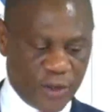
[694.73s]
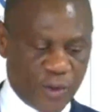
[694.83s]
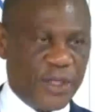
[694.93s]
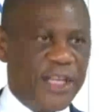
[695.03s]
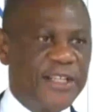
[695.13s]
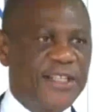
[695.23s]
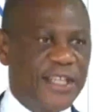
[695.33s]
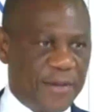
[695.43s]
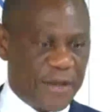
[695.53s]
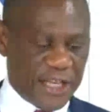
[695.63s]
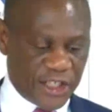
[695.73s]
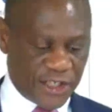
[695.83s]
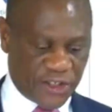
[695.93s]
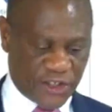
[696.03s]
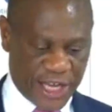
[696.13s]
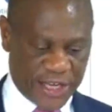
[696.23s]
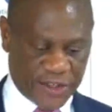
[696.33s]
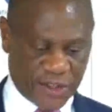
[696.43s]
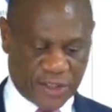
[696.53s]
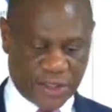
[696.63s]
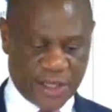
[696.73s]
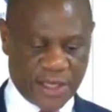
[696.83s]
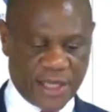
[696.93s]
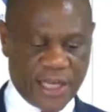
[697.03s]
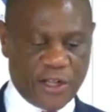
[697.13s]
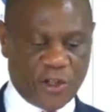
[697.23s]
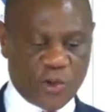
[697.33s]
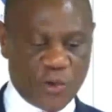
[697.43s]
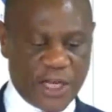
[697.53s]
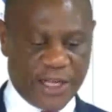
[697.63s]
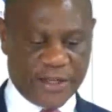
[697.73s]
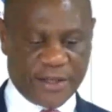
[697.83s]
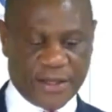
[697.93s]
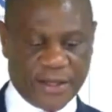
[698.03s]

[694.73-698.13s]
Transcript: to these emerging trends, including